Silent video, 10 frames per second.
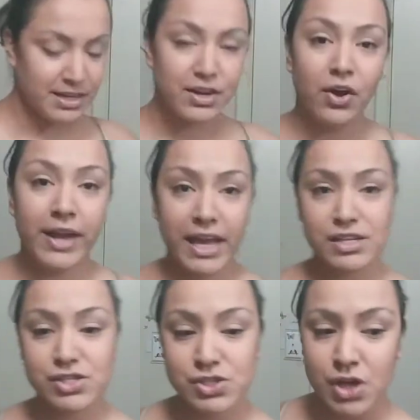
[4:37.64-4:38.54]
Okay,
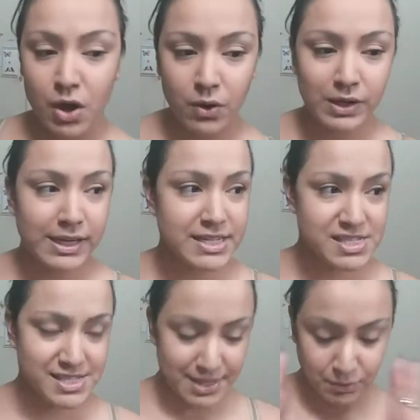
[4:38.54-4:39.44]
so
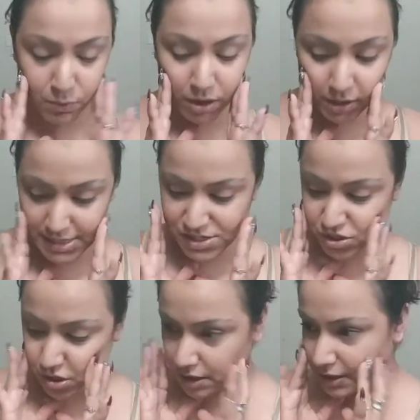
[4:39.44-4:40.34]
let's see. We're gonna
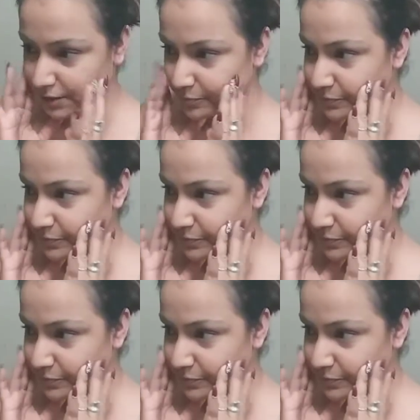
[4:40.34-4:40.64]
start.